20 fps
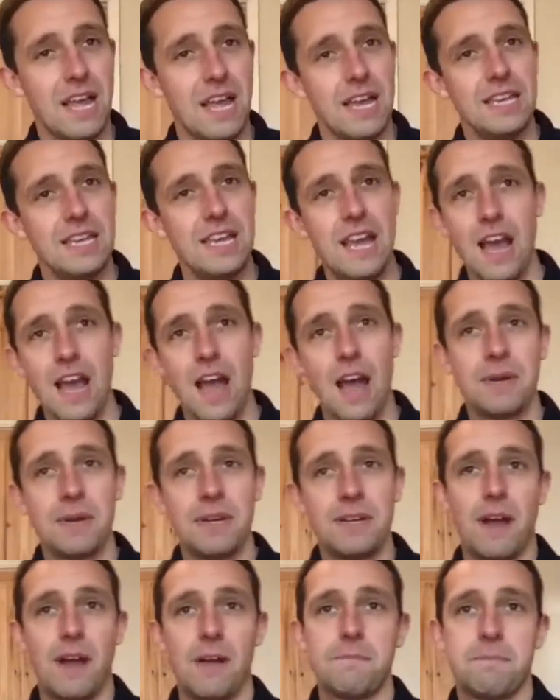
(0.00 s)
yeah, I
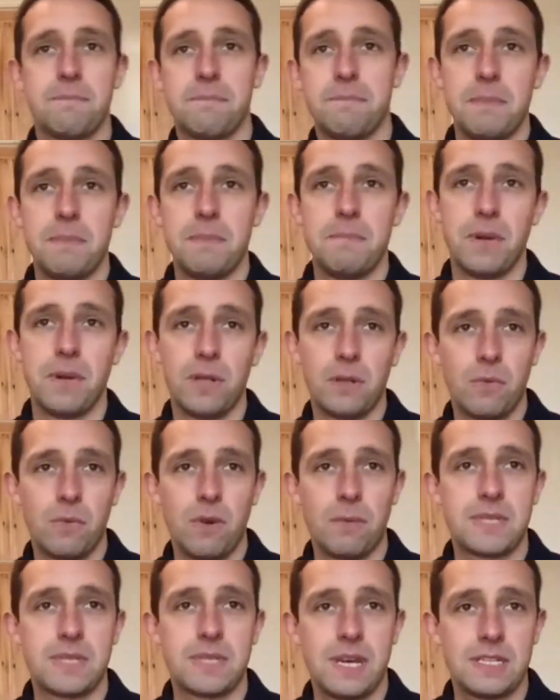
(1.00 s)
mean, I've been building
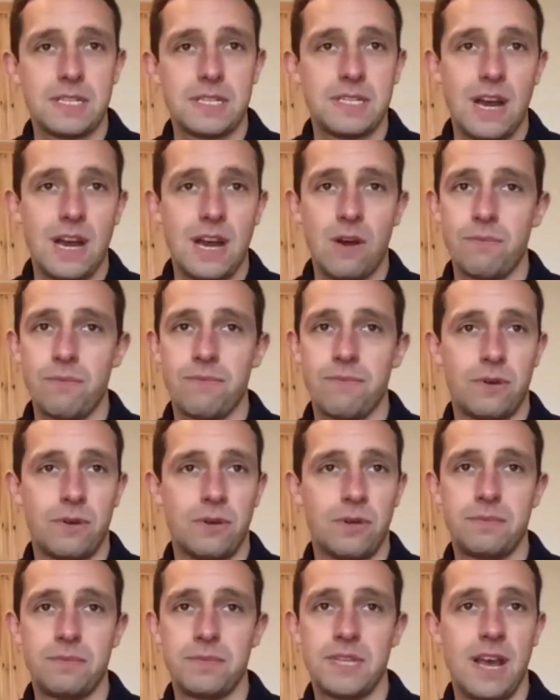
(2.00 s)
websites now
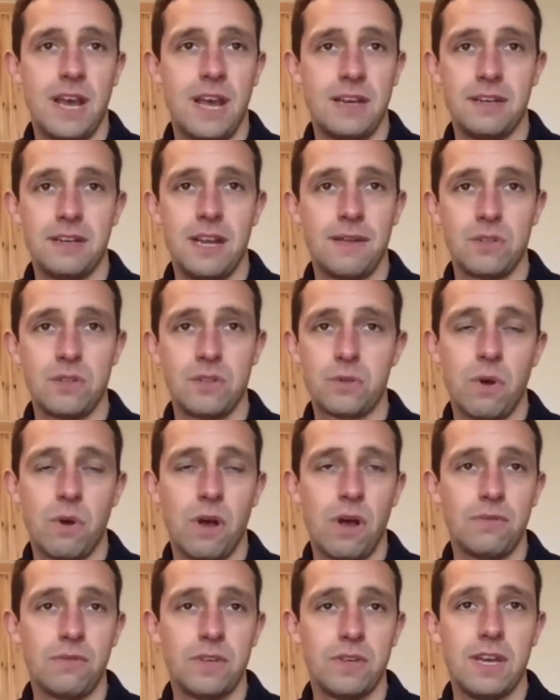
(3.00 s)
for 10, 11,
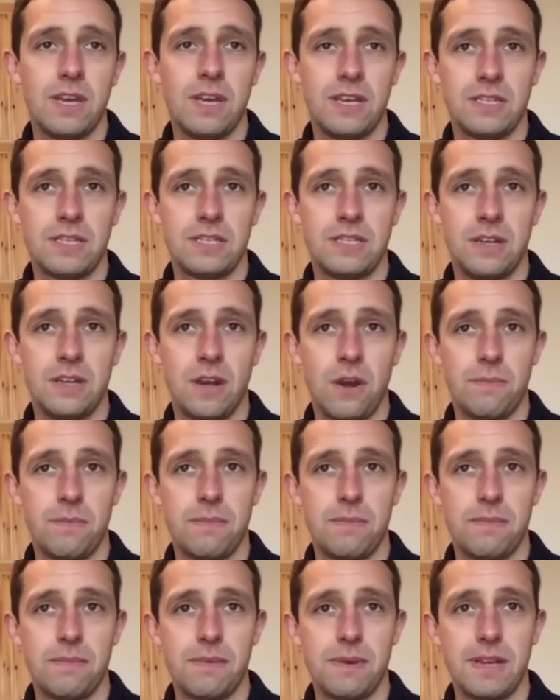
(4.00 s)
12 years. You know,
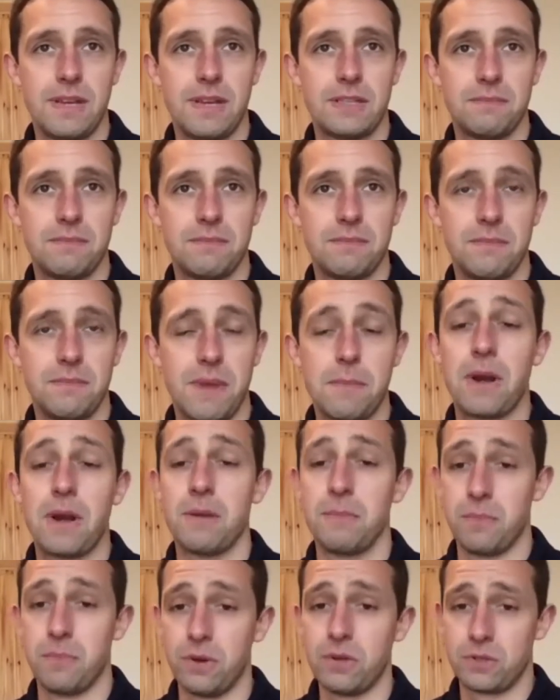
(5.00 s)
it's my bread
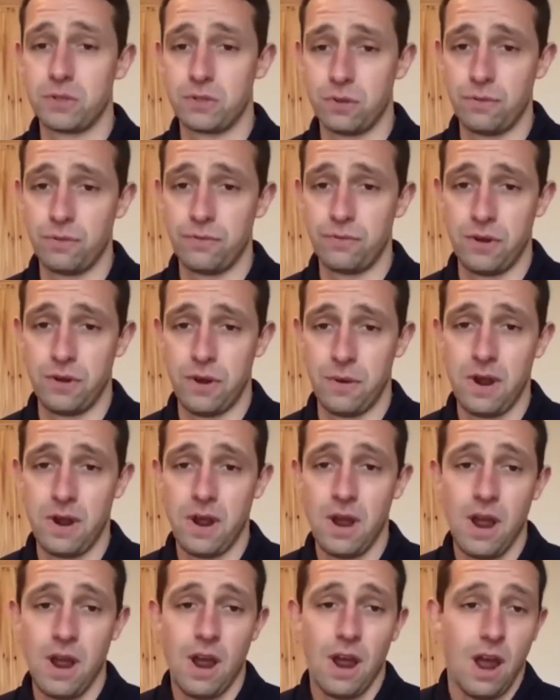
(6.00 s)
and butter stuff, you know.
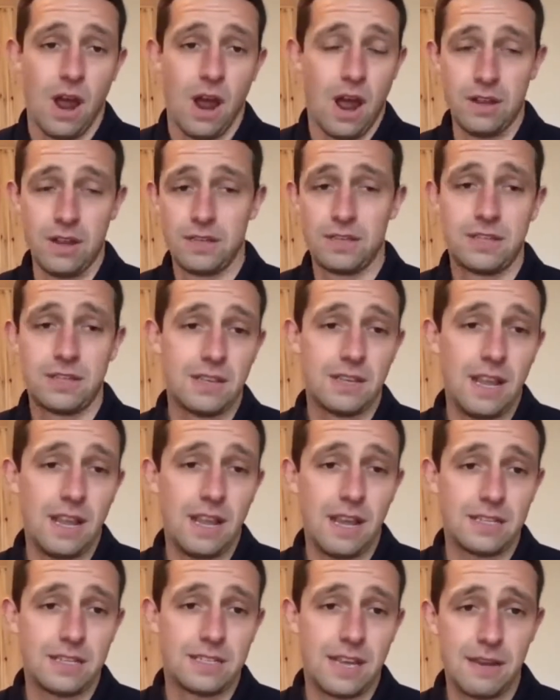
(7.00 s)
And
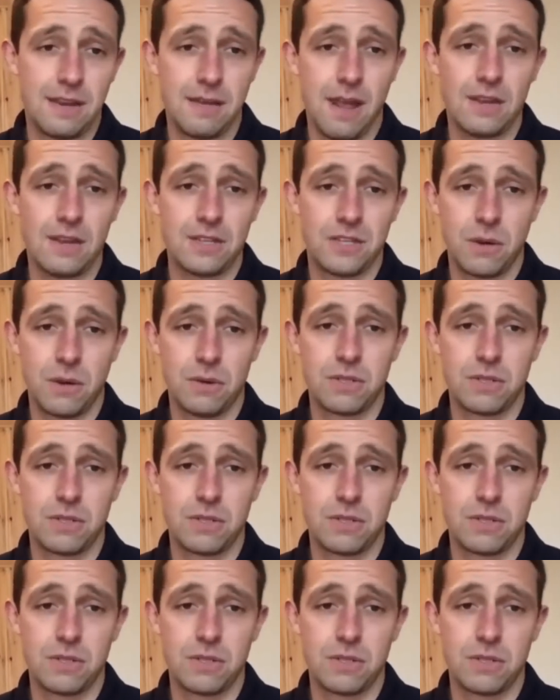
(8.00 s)
like you say, SEO is a